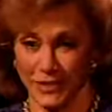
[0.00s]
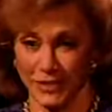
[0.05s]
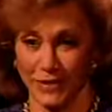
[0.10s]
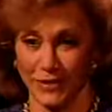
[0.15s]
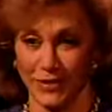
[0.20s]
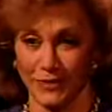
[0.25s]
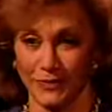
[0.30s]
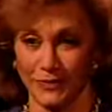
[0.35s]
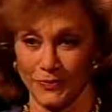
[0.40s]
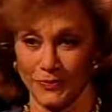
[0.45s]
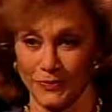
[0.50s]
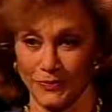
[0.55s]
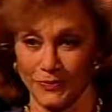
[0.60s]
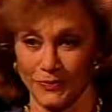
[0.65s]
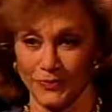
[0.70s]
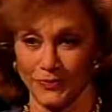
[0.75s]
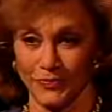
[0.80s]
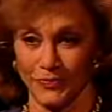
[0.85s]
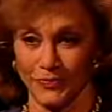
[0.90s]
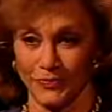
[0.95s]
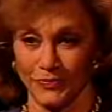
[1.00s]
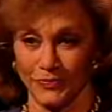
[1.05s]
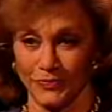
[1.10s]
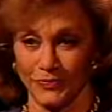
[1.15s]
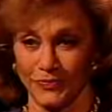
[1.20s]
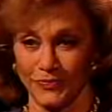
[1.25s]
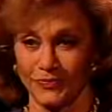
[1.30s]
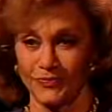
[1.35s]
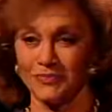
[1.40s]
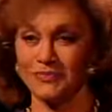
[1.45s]
Brenda
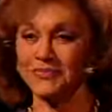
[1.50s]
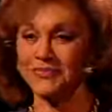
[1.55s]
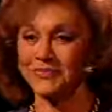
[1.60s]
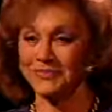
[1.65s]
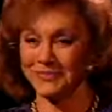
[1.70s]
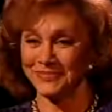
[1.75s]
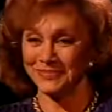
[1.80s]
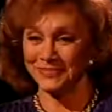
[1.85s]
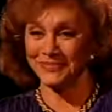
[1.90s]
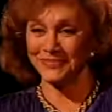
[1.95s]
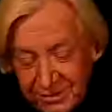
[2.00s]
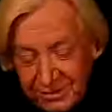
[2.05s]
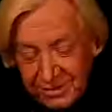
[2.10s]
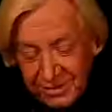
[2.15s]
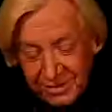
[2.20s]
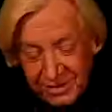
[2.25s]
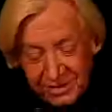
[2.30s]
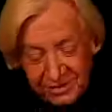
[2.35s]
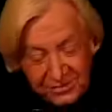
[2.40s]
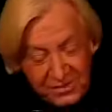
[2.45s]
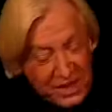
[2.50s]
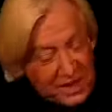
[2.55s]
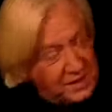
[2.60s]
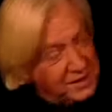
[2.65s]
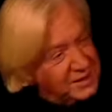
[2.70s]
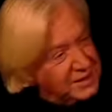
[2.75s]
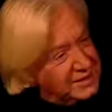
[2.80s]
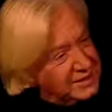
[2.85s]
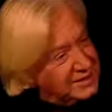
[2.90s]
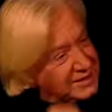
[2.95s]
Joyce? Oh, love that
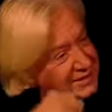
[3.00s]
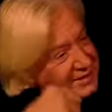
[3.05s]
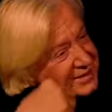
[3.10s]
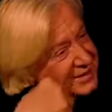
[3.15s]
lady.